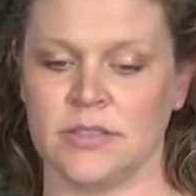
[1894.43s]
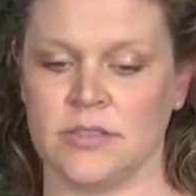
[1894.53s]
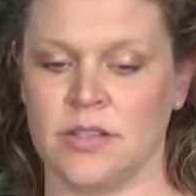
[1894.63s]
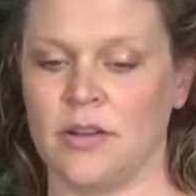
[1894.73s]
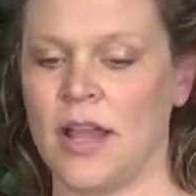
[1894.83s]

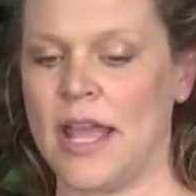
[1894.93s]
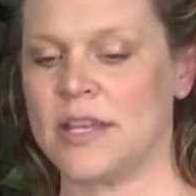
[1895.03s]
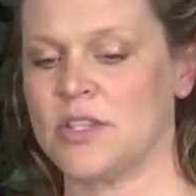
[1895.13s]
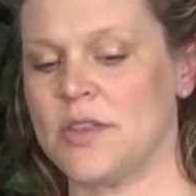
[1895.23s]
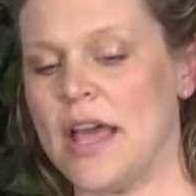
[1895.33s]
All
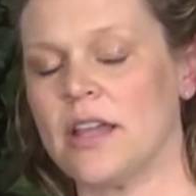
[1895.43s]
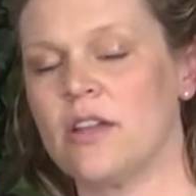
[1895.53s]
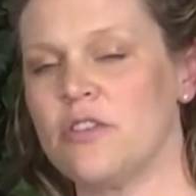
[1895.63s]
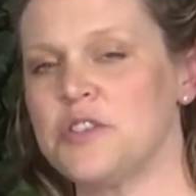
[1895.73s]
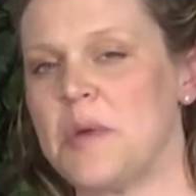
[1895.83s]
right, so that
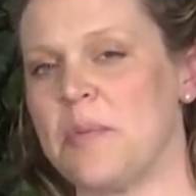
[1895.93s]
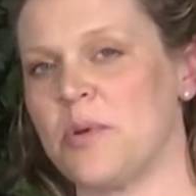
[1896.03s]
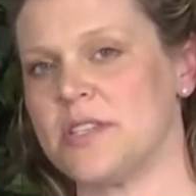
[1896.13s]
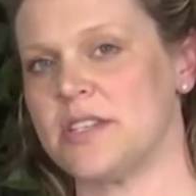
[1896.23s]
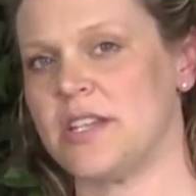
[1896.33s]
concludes my
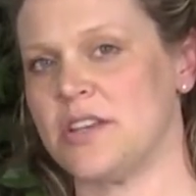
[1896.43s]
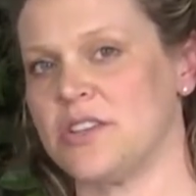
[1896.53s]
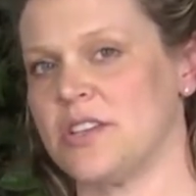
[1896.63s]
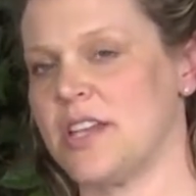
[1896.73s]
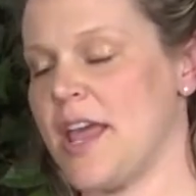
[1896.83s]

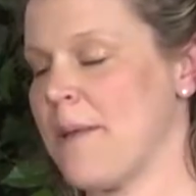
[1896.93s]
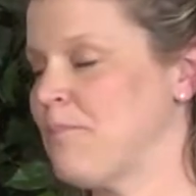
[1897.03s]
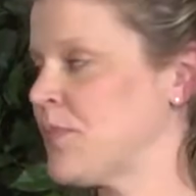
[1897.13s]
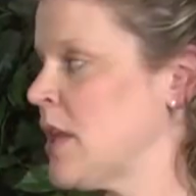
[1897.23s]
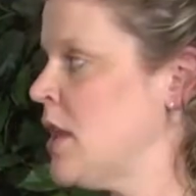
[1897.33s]
presentation today.
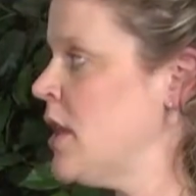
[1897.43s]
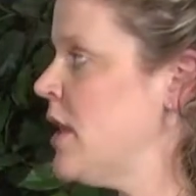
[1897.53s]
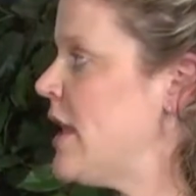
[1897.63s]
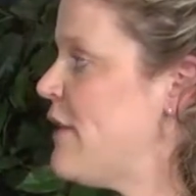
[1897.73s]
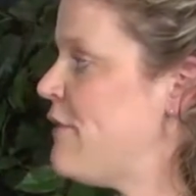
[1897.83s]

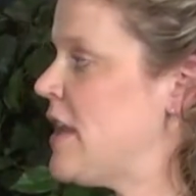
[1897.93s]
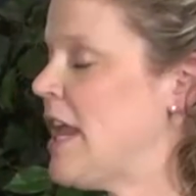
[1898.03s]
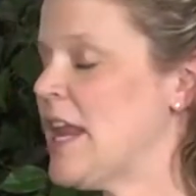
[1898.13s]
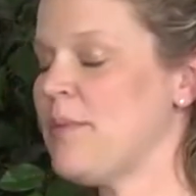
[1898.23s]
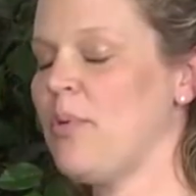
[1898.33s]
If at
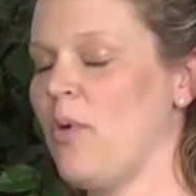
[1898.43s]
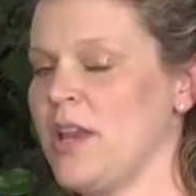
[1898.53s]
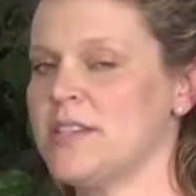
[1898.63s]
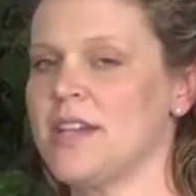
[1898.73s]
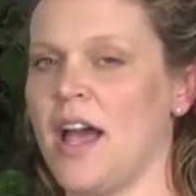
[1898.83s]
any
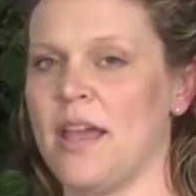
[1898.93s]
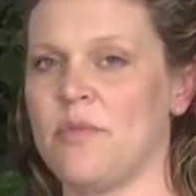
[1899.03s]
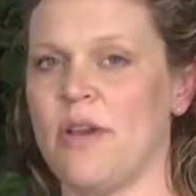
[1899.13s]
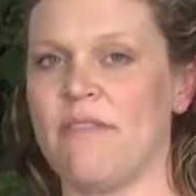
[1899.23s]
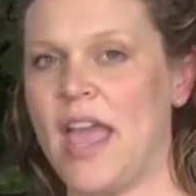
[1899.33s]
point in time
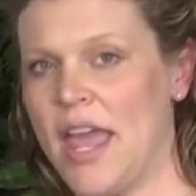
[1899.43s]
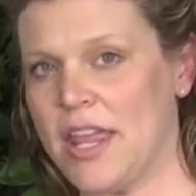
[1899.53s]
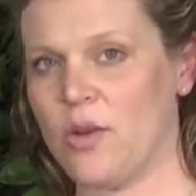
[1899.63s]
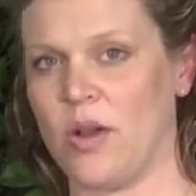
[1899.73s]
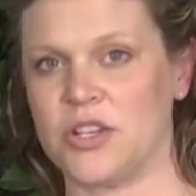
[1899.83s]
you have
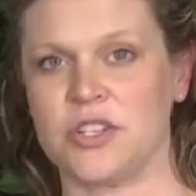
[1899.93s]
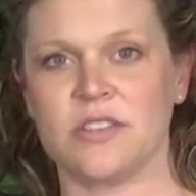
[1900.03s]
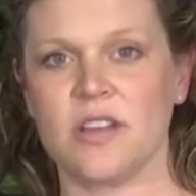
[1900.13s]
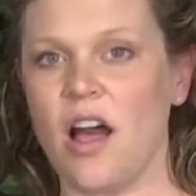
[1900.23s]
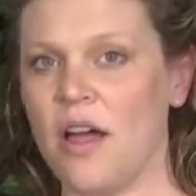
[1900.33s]
any
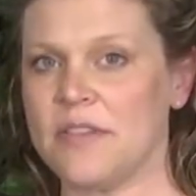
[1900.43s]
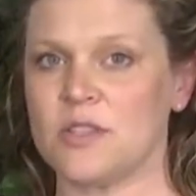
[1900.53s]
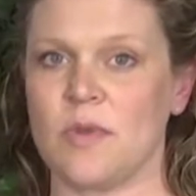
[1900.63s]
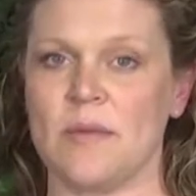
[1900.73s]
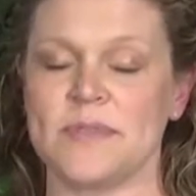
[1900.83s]
questions on
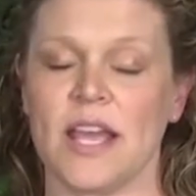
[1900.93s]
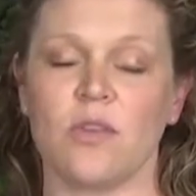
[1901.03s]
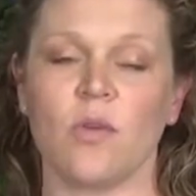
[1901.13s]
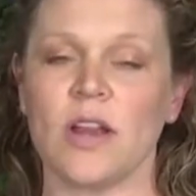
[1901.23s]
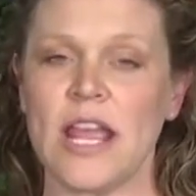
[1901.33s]
this website
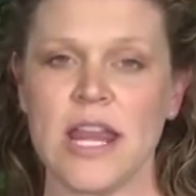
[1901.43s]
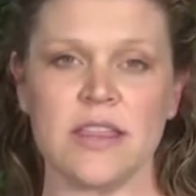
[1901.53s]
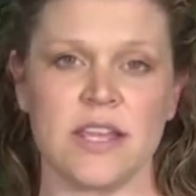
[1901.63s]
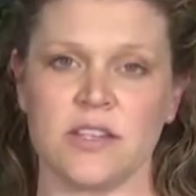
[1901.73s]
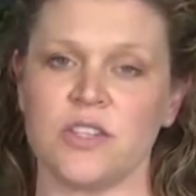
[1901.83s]
or
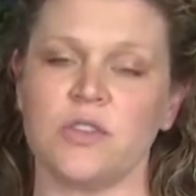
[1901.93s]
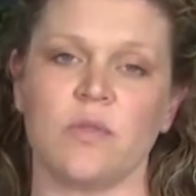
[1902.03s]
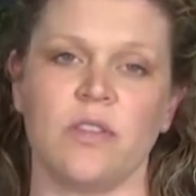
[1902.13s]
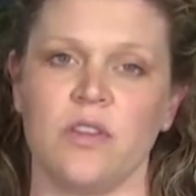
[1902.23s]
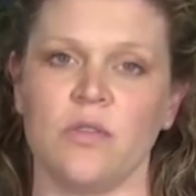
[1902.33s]
anything to do
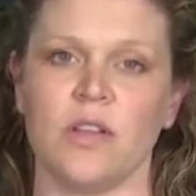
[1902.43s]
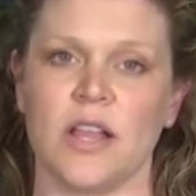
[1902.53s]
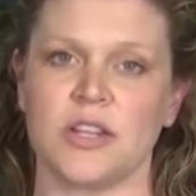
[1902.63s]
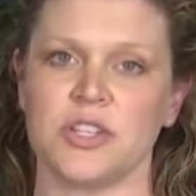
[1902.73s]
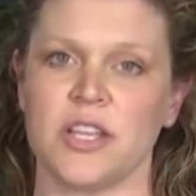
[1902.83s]
with the new
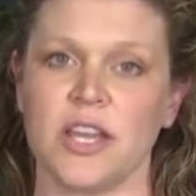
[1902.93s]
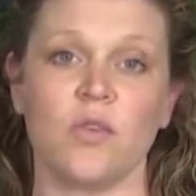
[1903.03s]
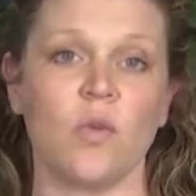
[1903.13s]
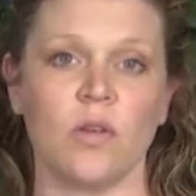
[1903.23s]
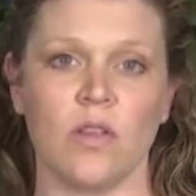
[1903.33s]
collection kit
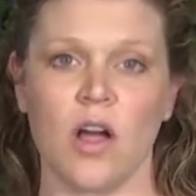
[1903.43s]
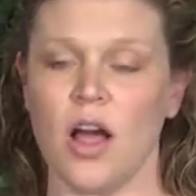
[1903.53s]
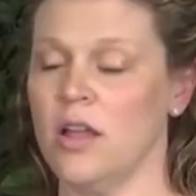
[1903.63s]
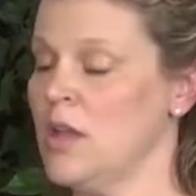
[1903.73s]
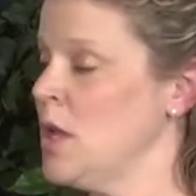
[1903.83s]
or law,